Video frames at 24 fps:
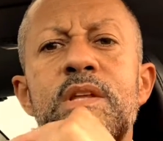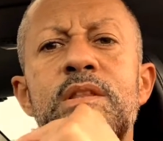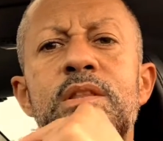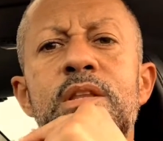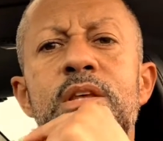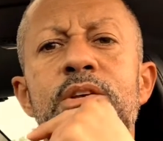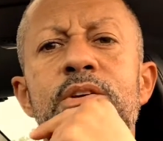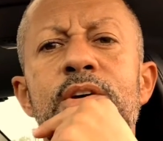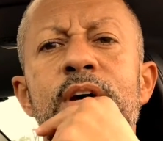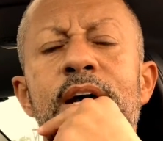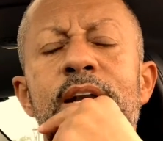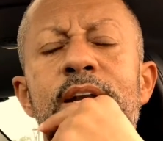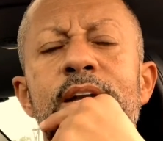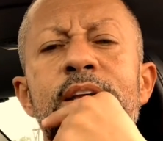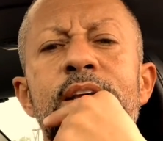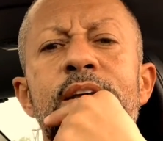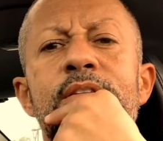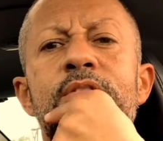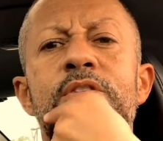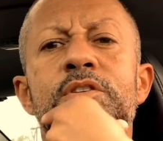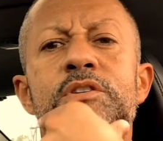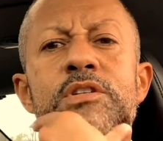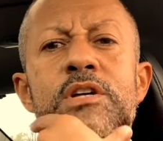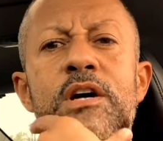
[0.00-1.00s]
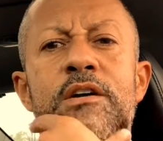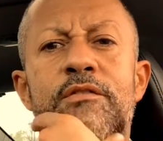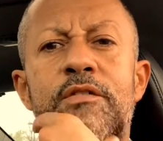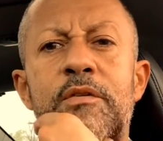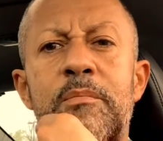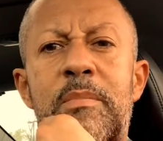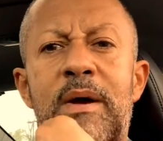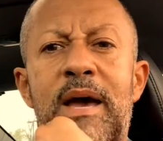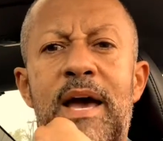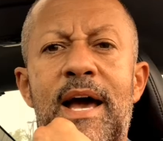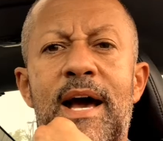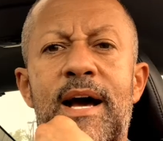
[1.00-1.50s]
Then you got to give yourself a
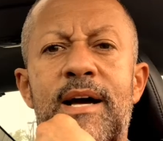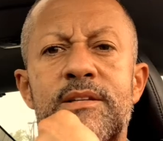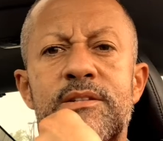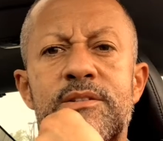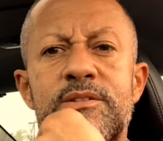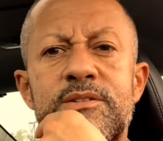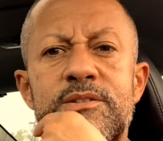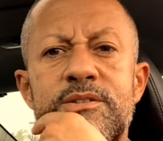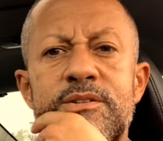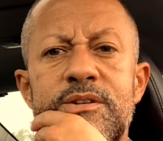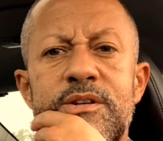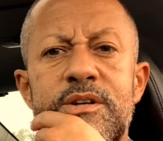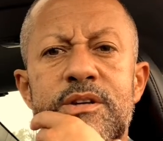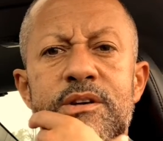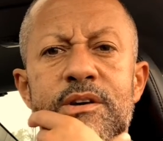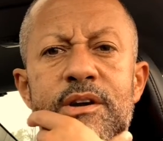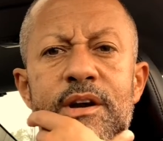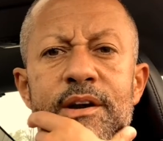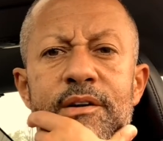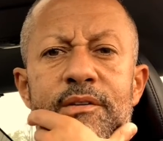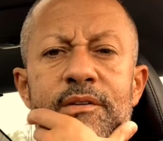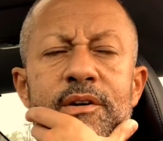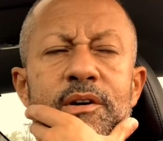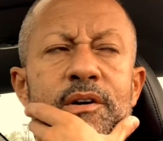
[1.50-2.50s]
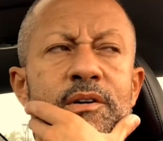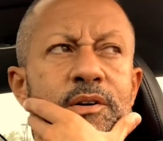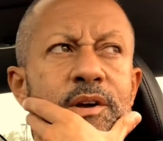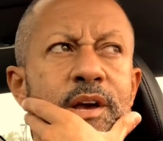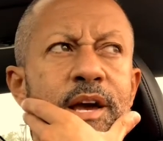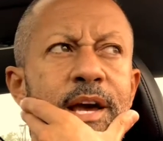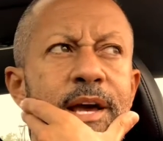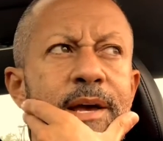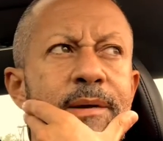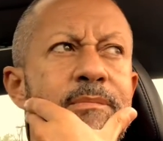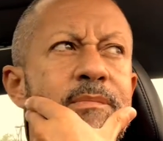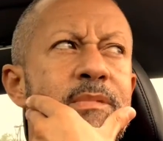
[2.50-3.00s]
pass,
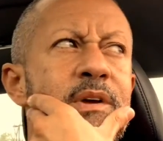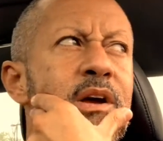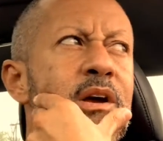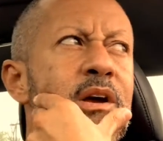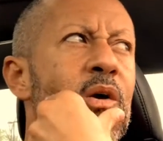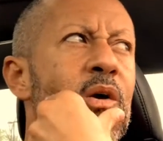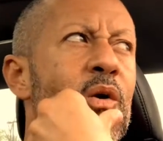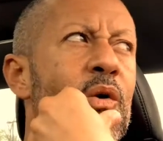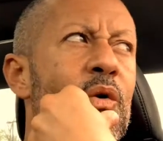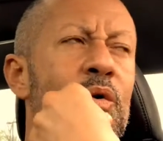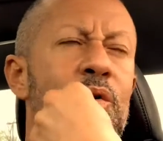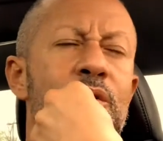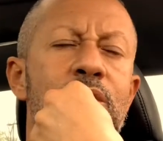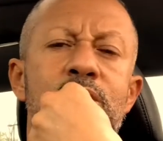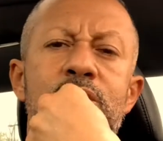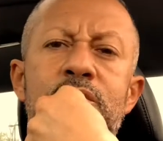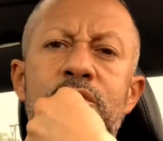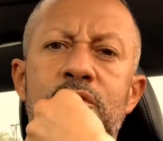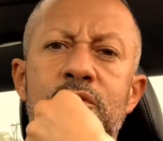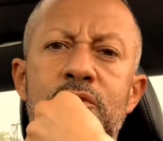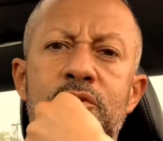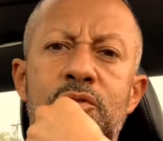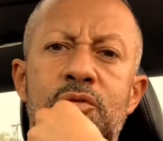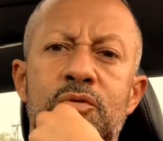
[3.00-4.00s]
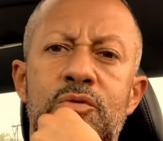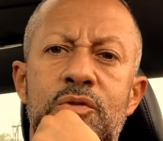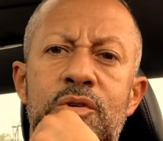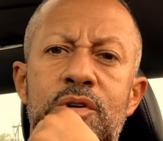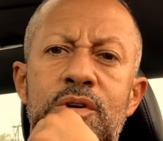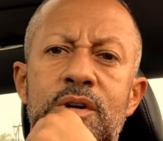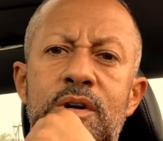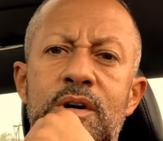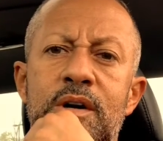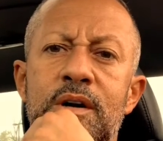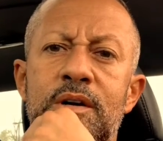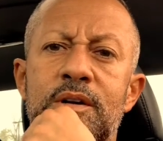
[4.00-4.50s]
okay? Or do,
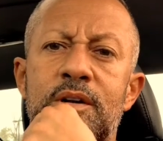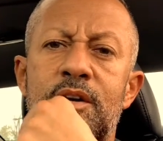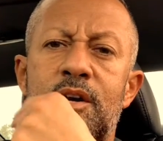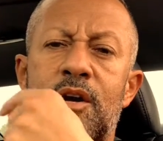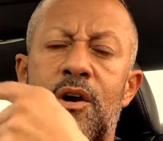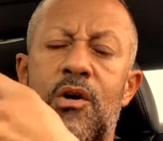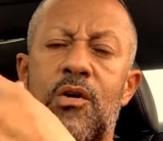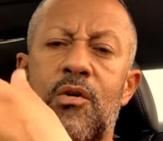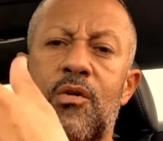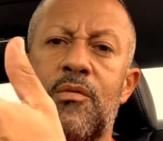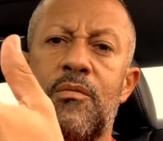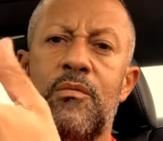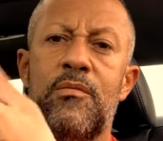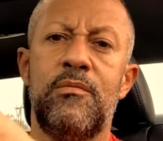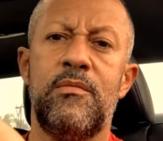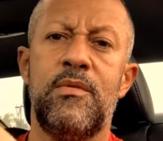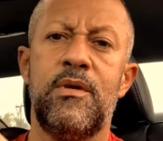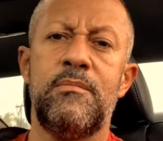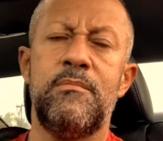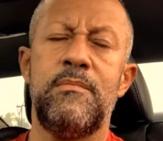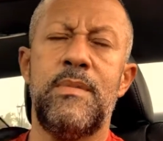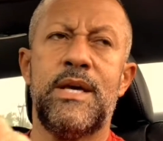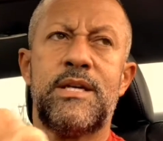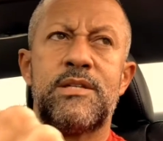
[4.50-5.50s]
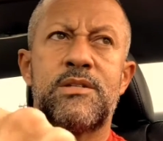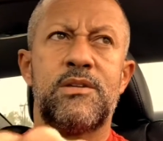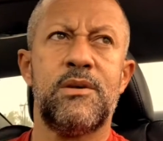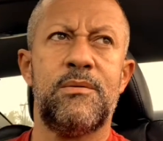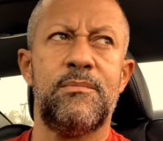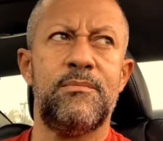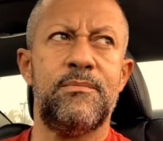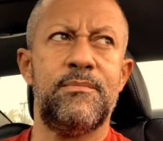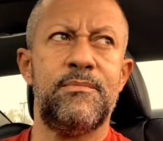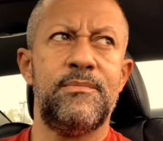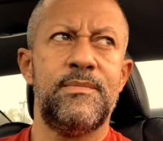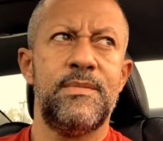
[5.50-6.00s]
you know, make
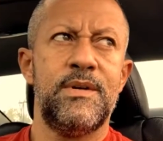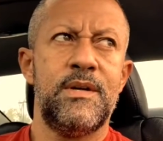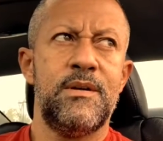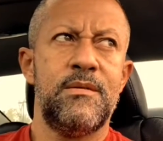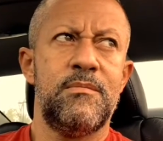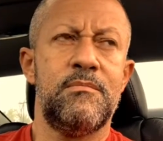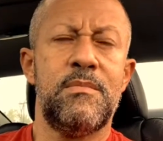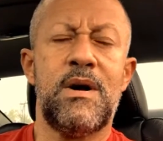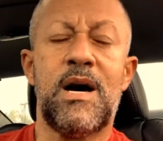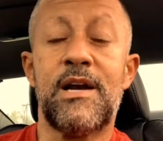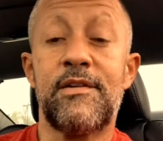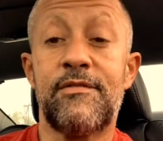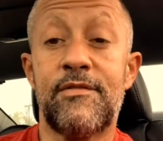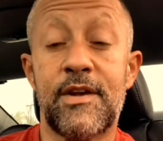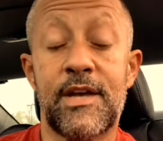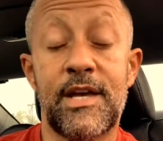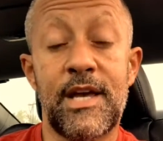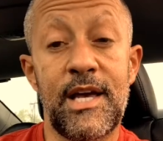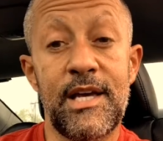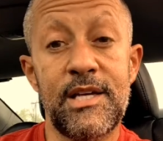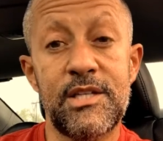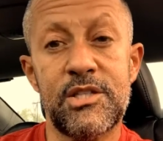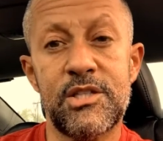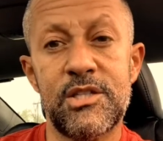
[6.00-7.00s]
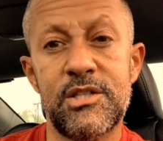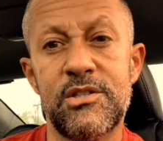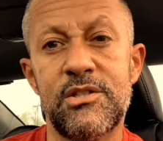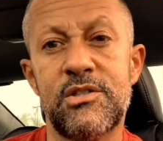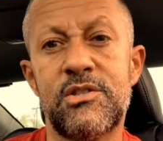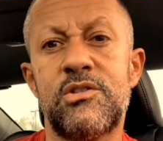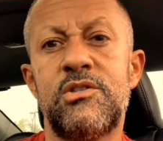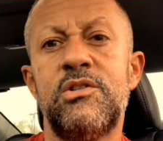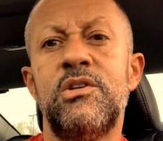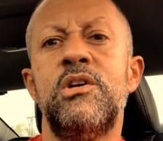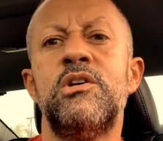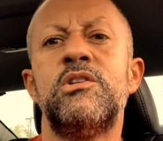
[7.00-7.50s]
some
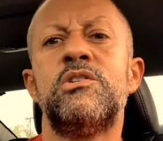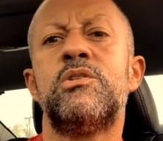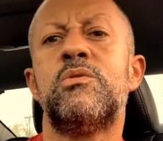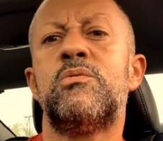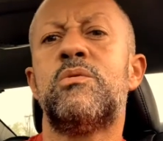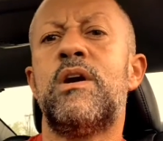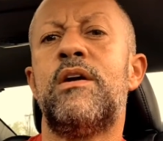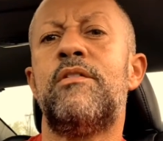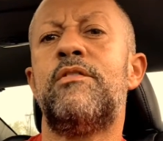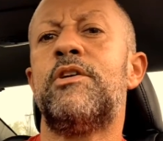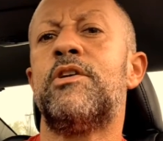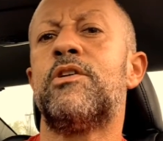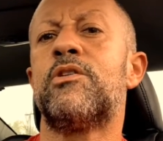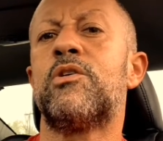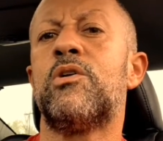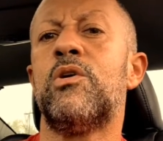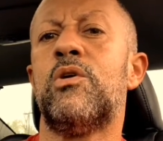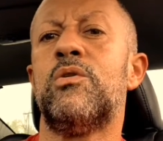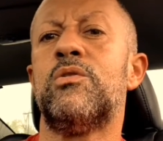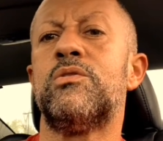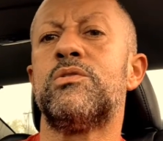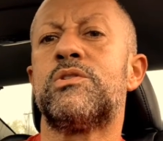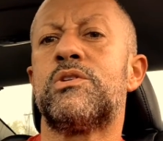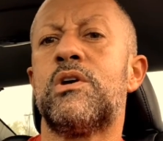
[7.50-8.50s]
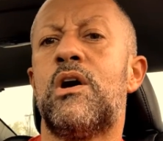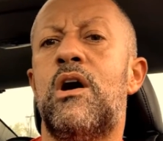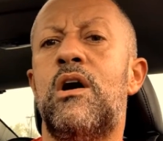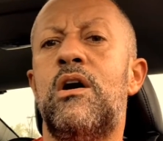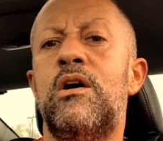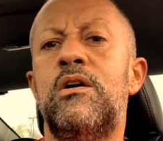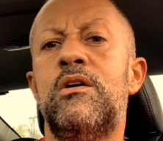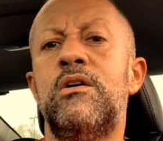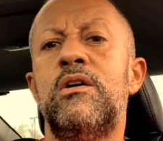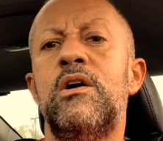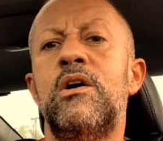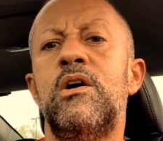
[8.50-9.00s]
modifications to whatever your goals
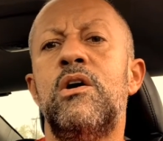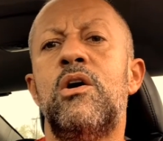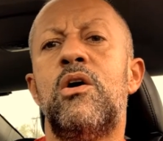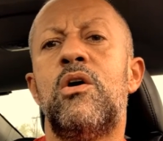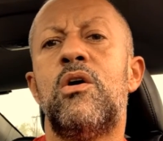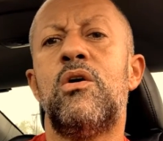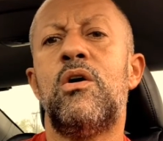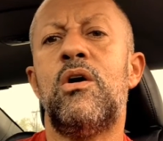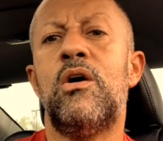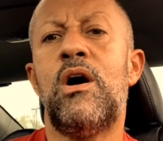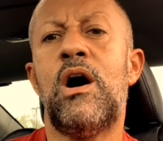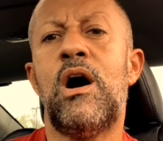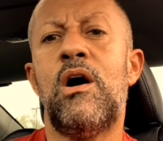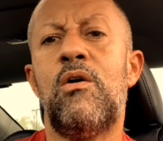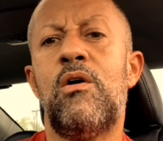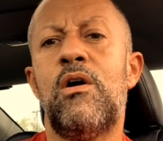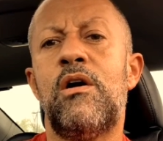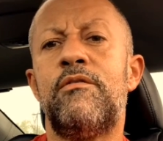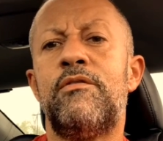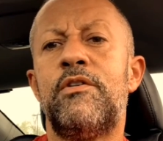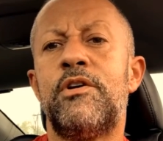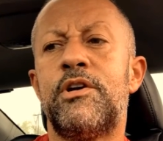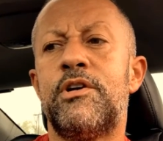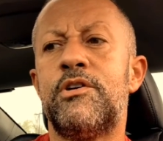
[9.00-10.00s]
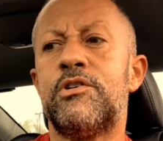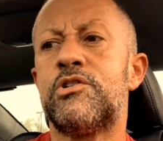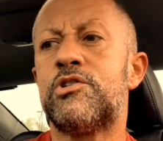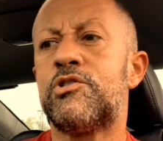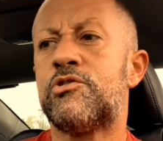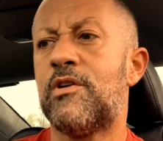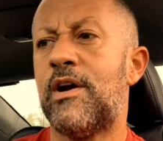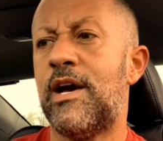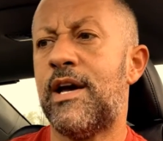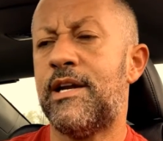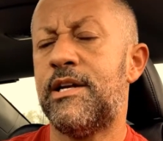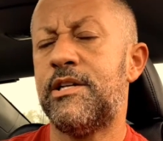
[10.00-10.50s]
are, or however you're
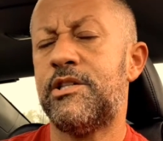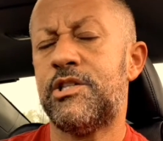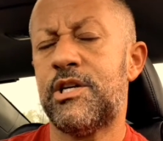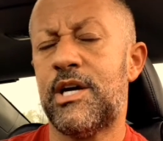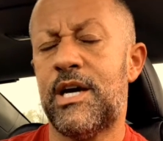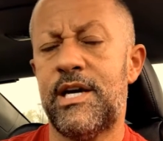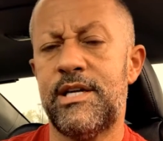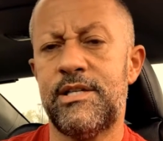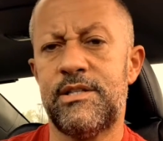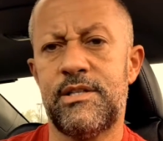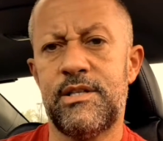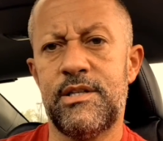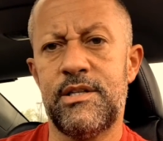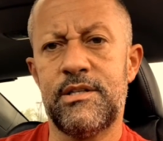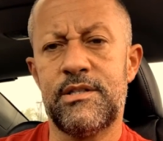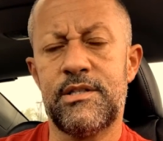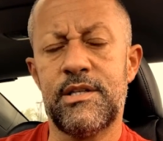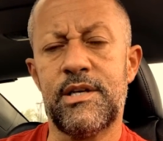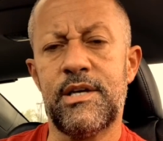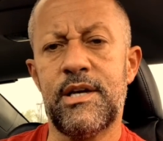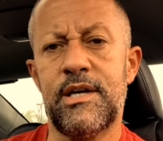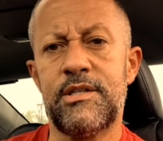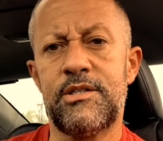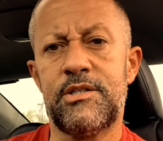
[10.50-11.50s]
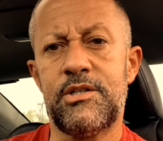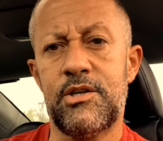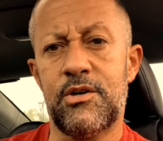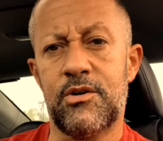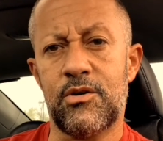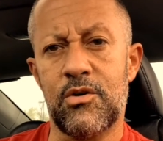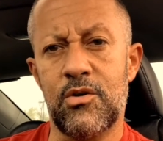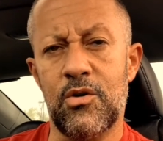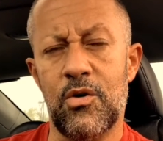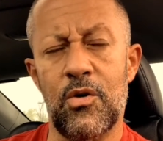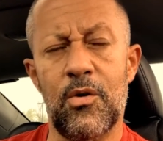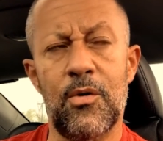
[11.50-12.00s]
strategizing to get to
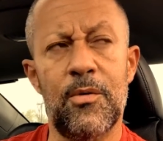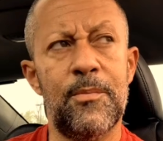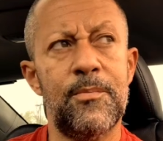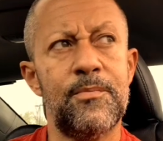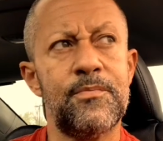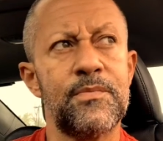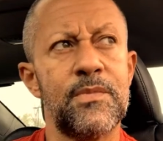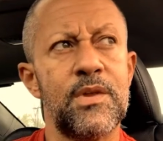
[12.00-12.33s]
your goal.